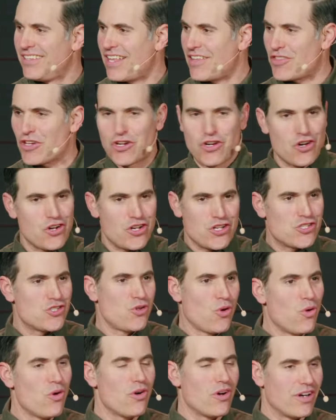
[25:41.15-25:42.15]
that the curtain is
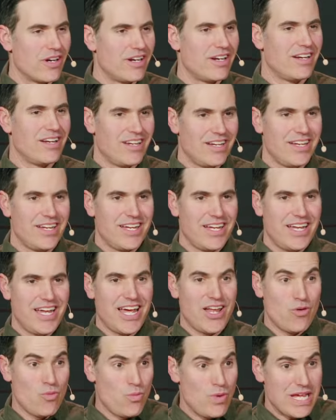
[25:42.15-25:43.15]
torn
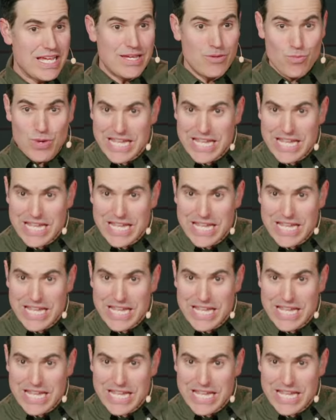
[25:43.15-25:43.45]
and we,